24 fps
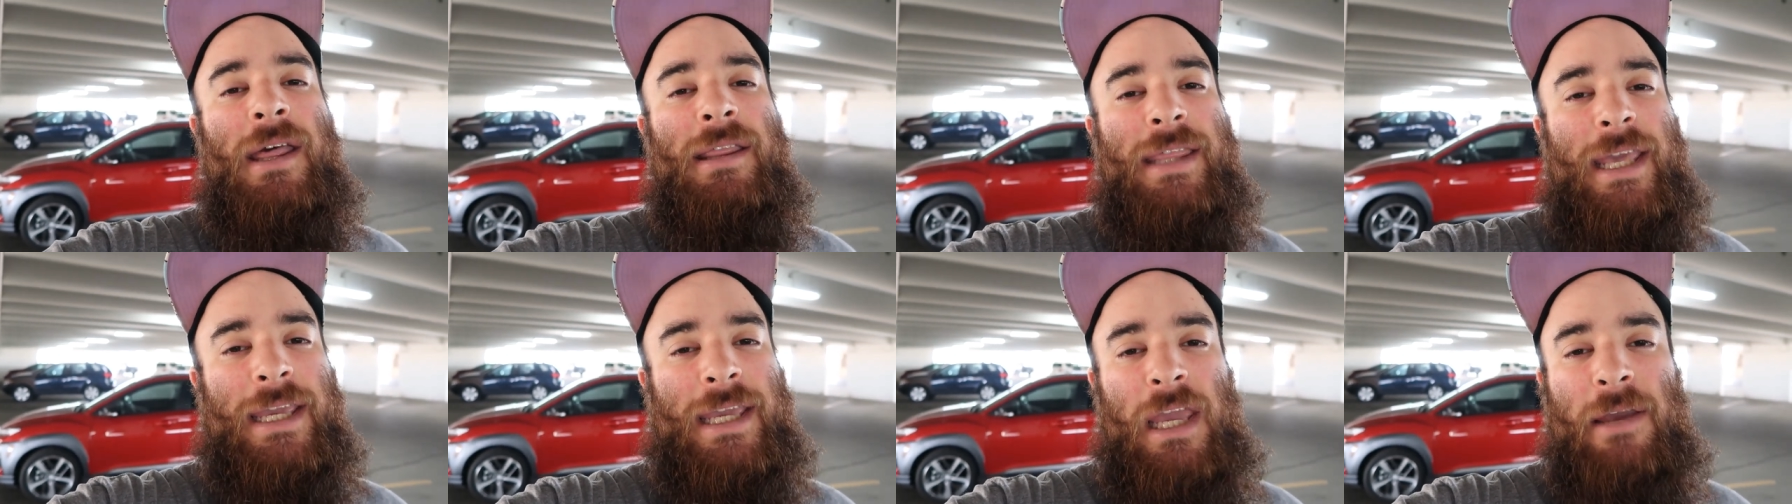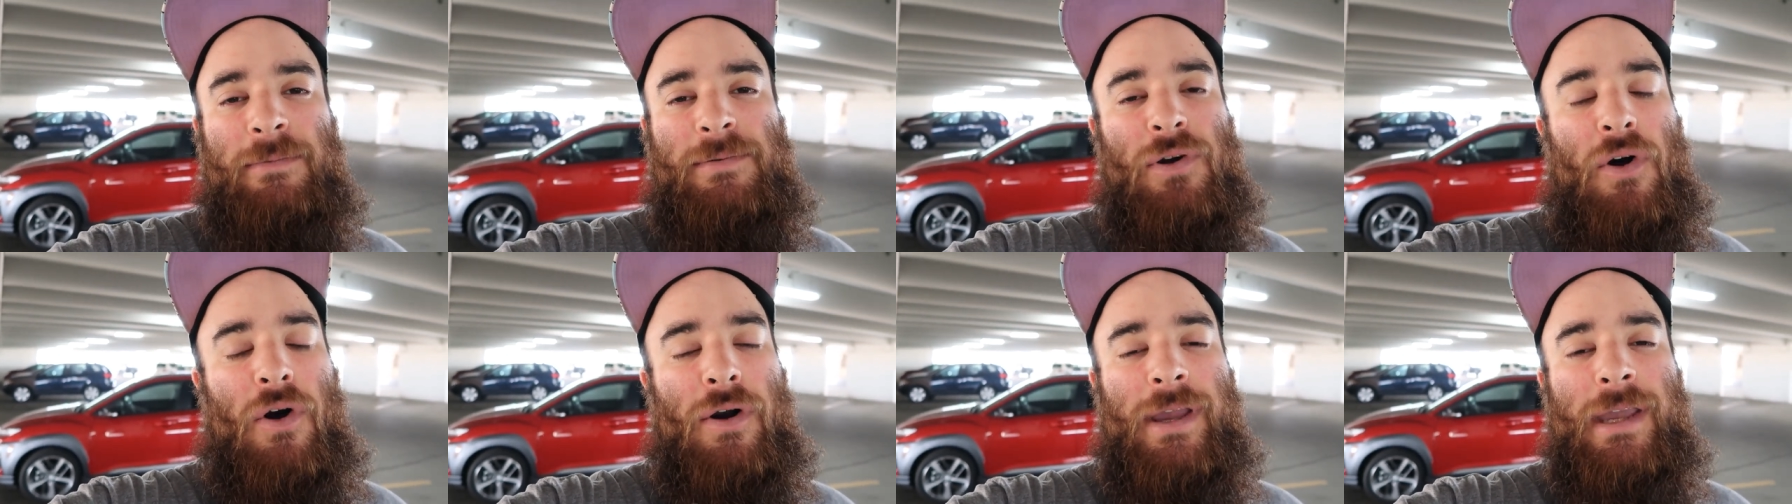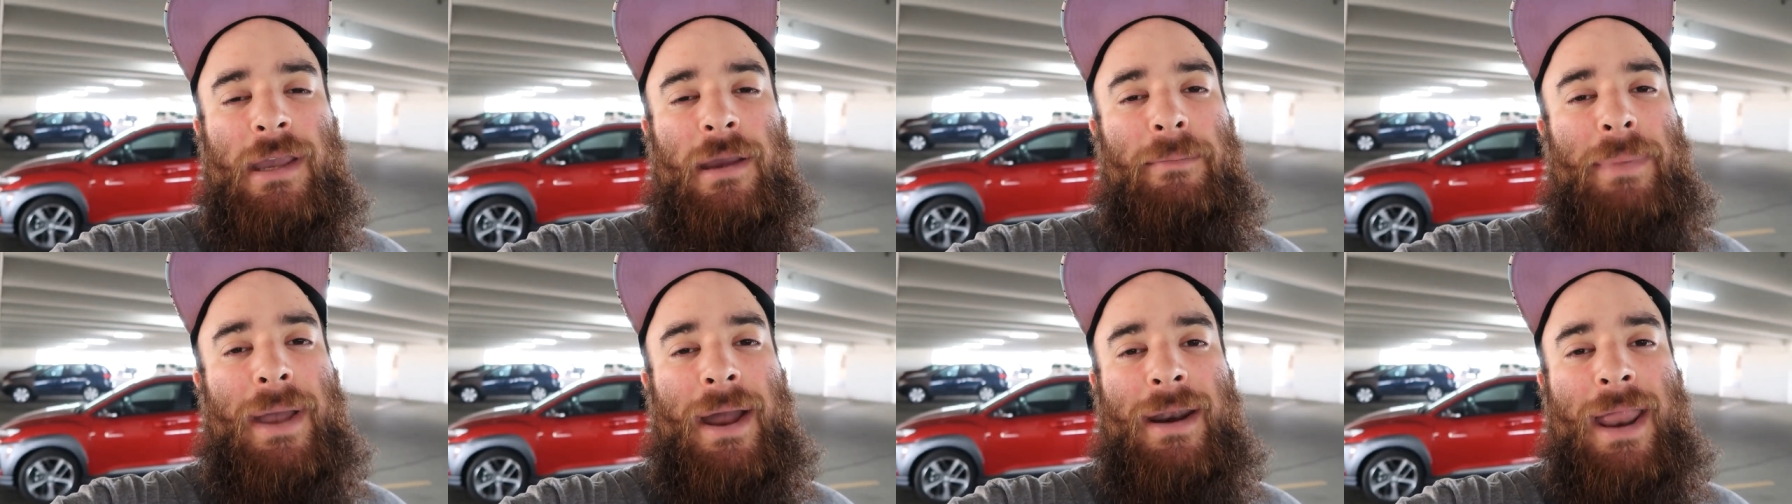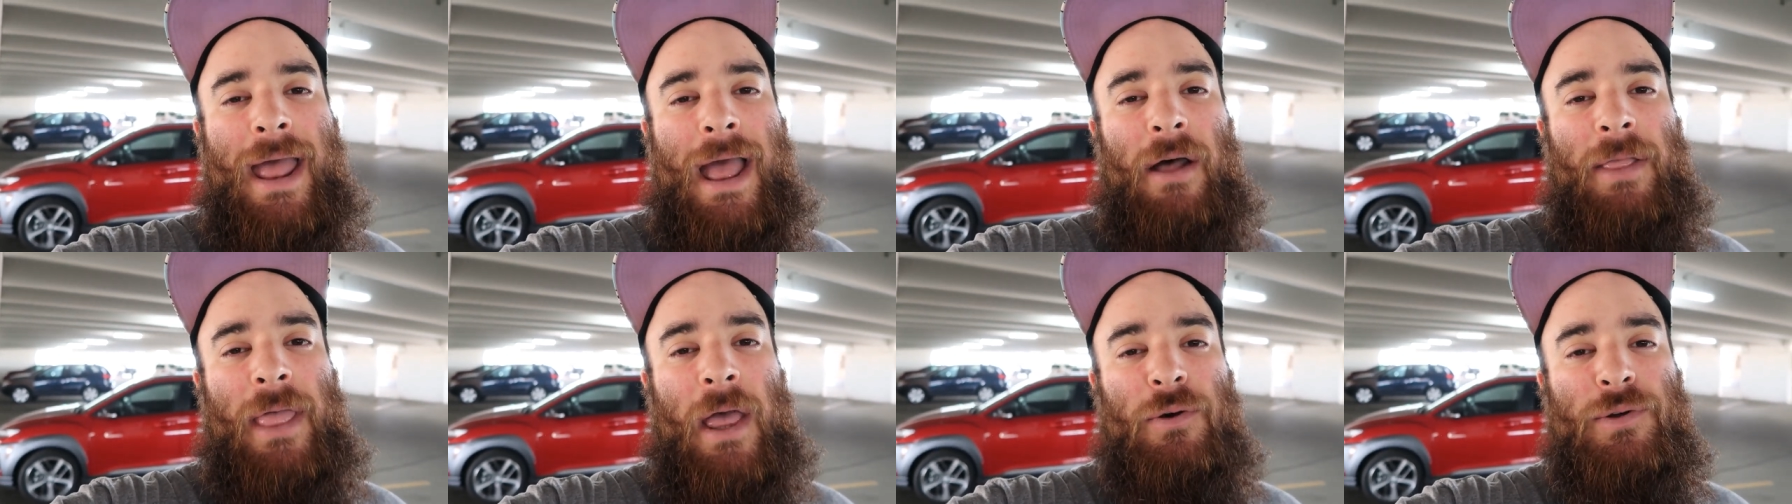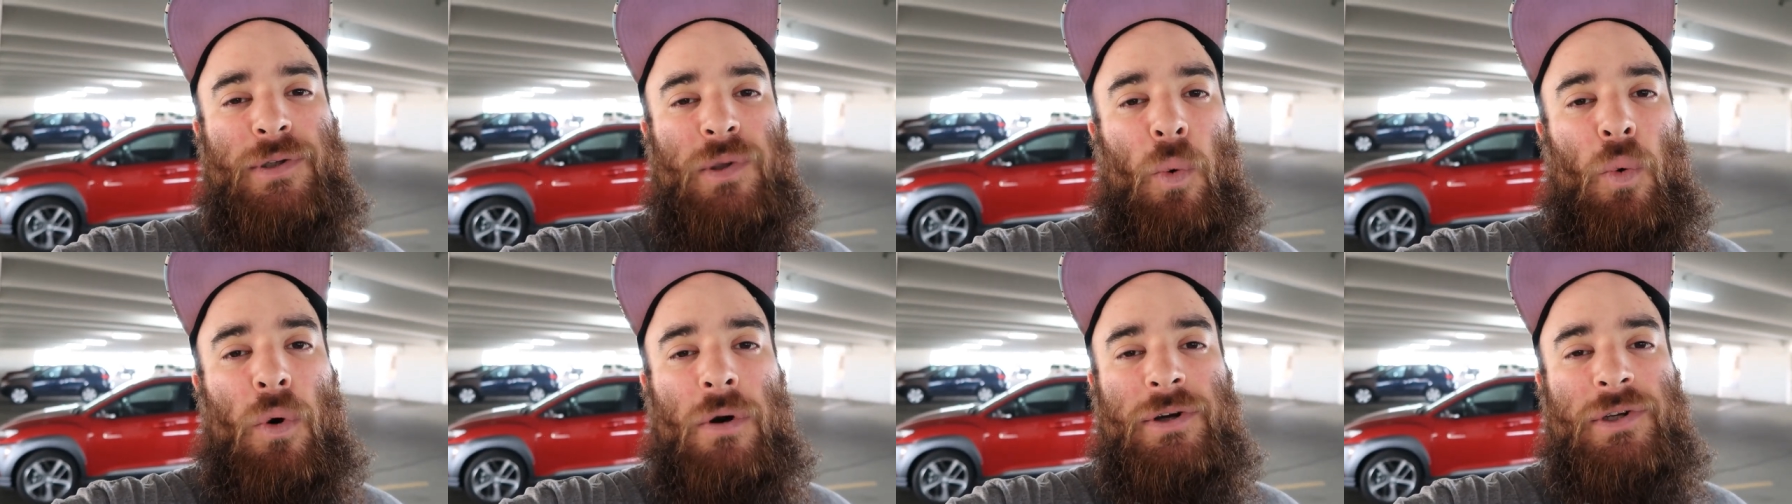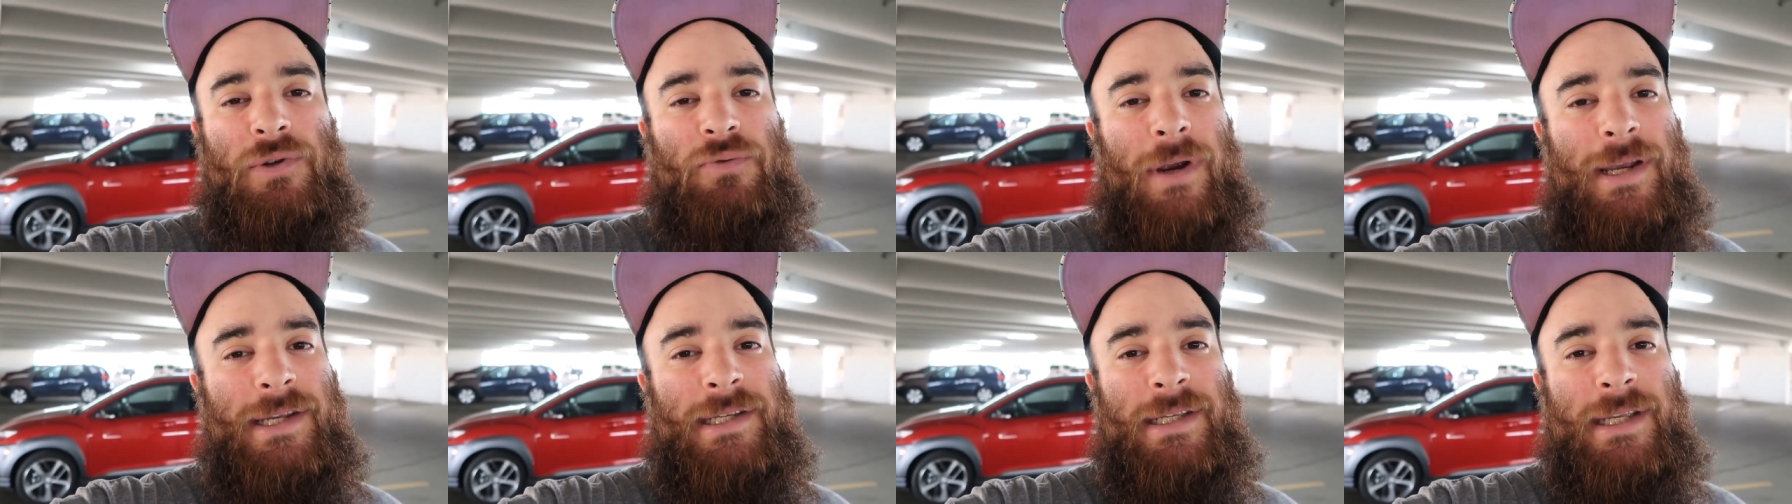They keep talking about how that was the
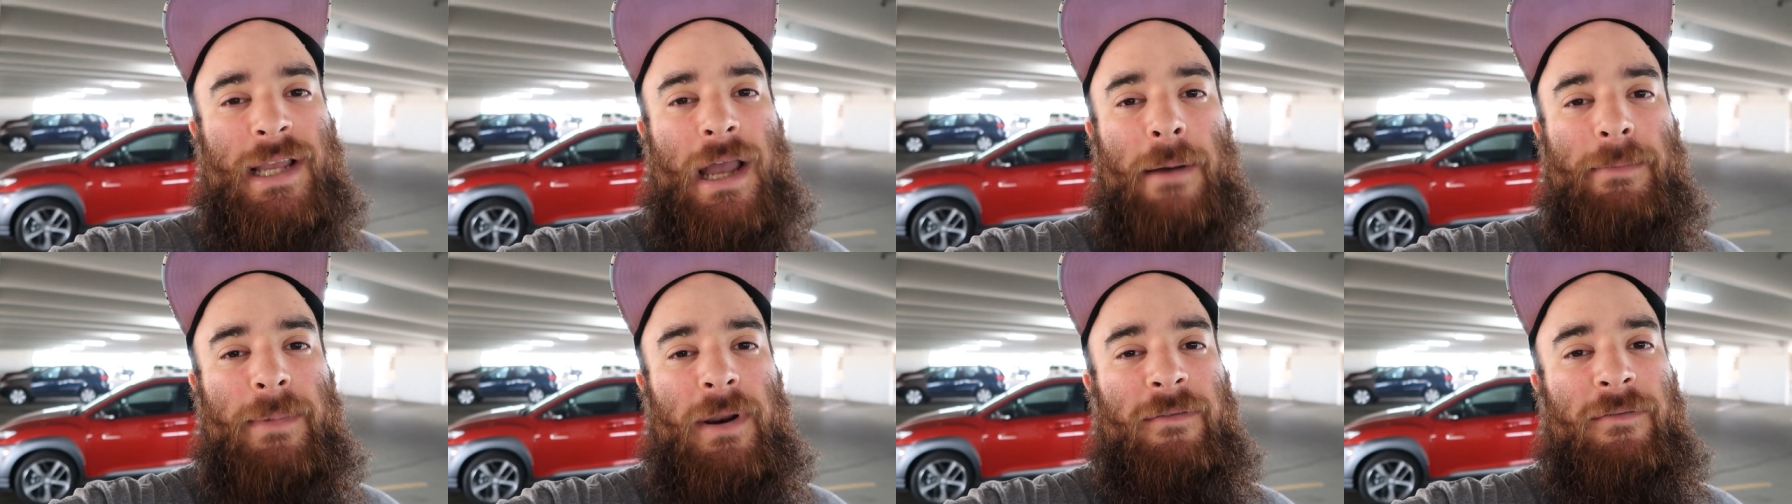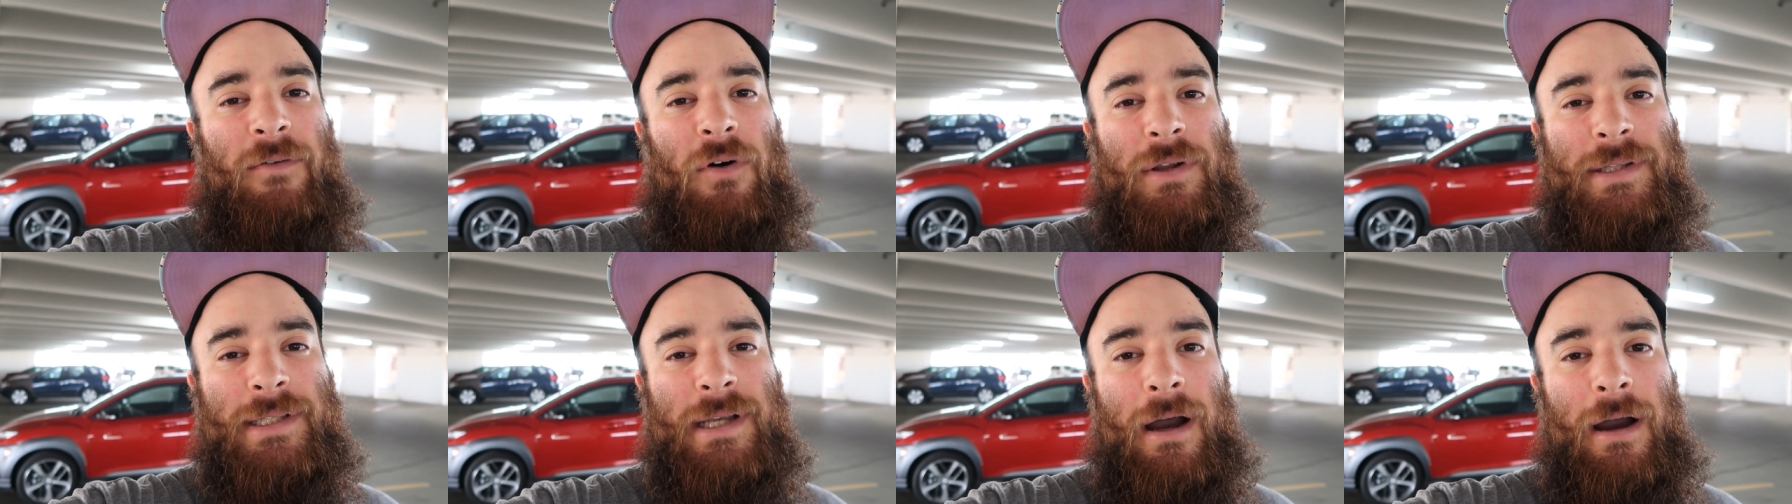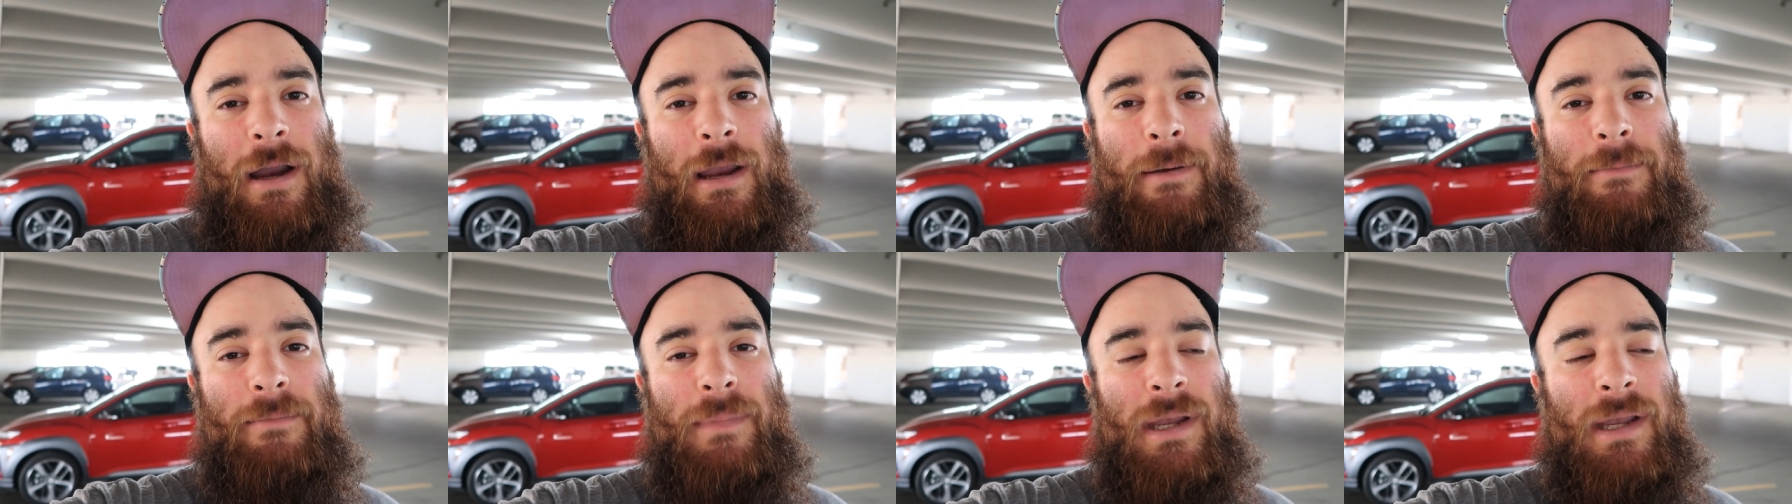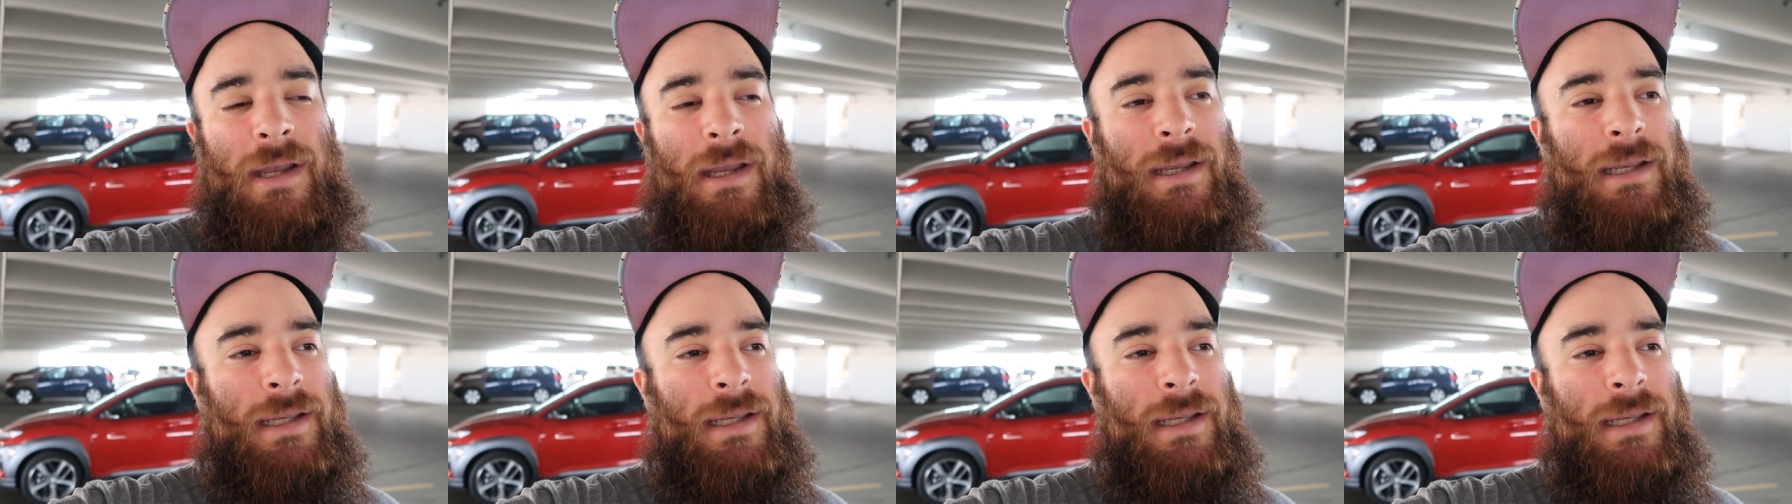worst racist comment of all time,